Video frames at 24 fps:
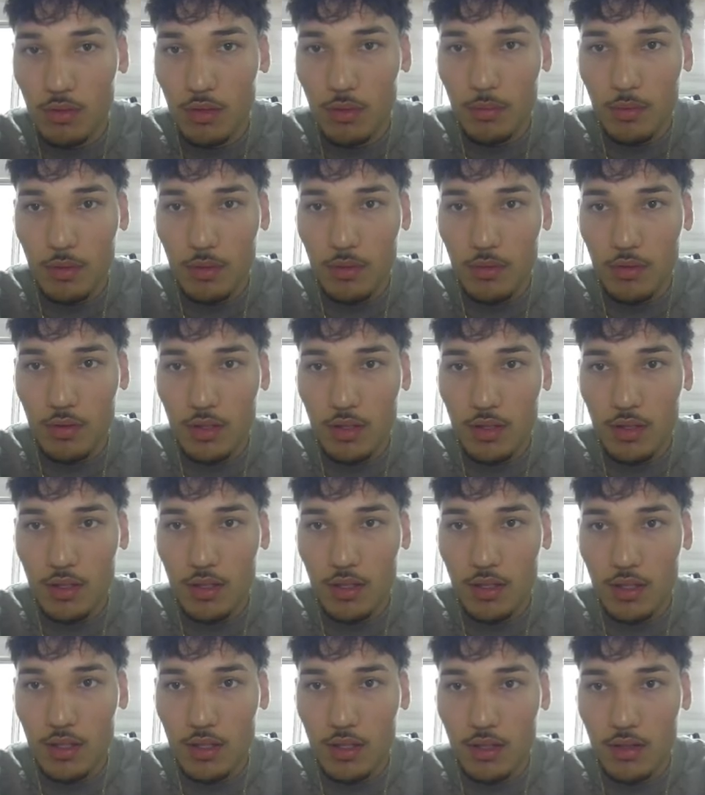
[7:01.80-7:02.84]
let me
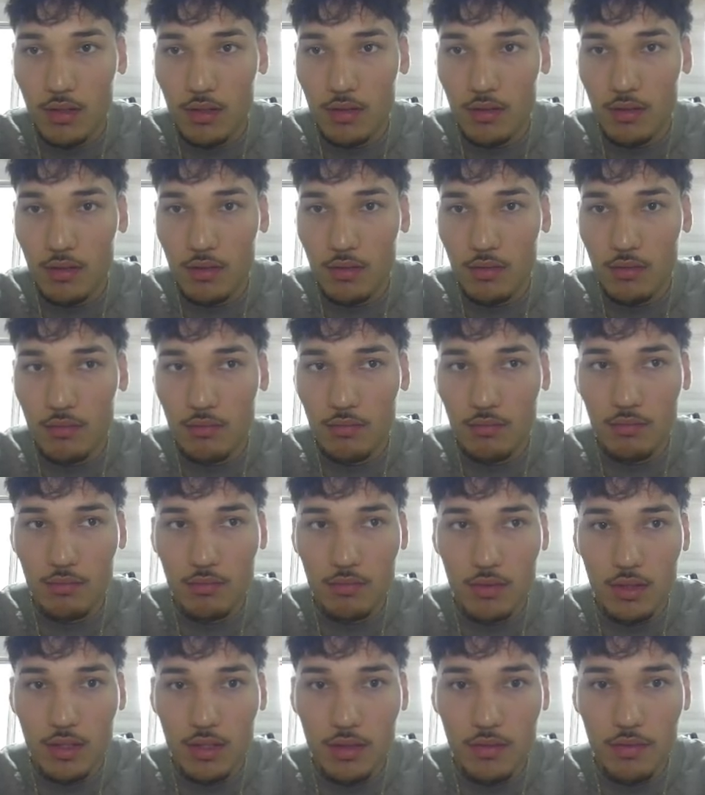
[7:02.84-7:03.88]
click it.
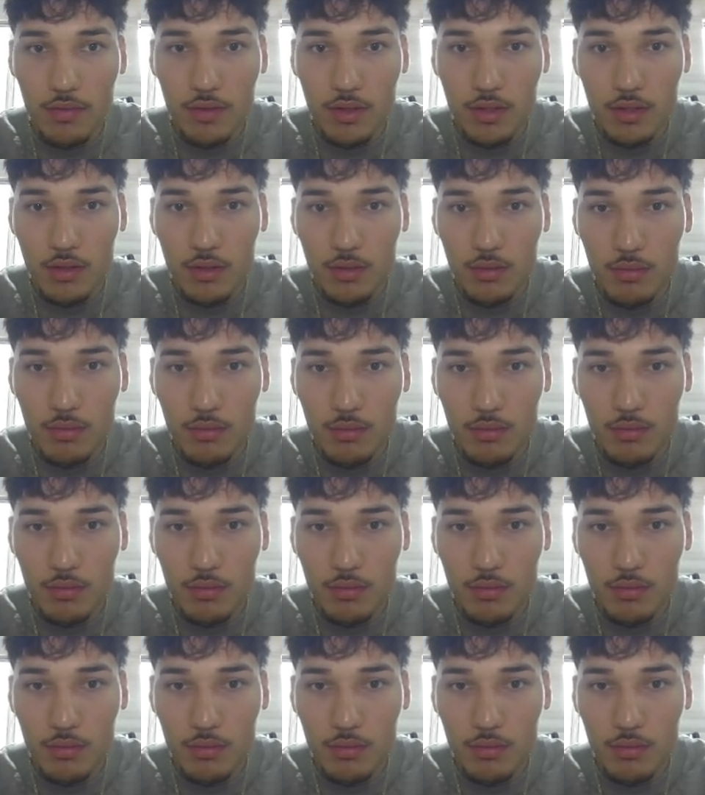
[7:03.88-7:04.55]
Alright, fuck you.